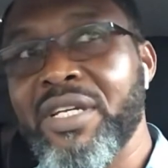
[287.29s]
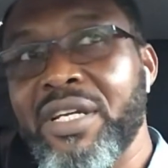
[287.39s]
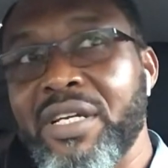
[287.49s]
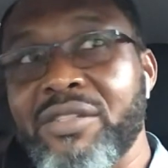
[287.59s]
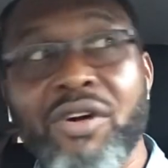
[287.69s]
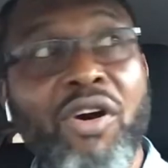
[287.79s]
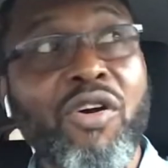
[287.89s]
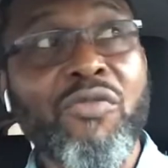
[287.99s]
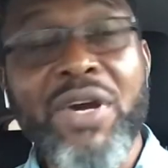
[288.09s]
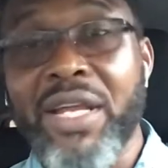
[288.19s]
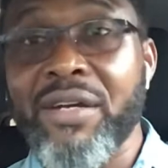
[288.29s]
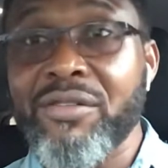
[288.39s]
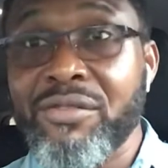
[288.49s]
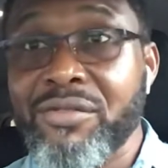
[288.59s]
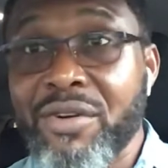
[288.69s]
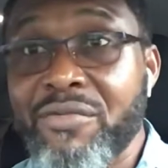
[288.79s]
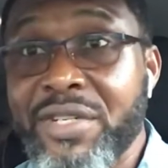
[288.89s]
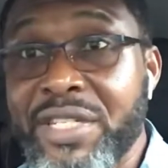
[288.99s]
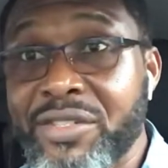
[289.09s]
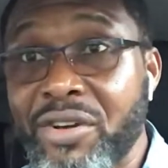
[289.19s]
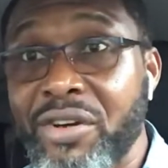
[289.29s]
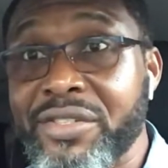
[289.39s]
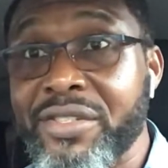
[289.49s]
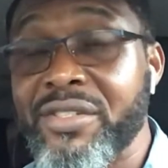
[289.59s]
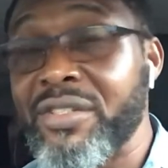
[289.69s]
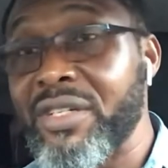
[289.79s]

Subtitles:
It's all well and good when we discuss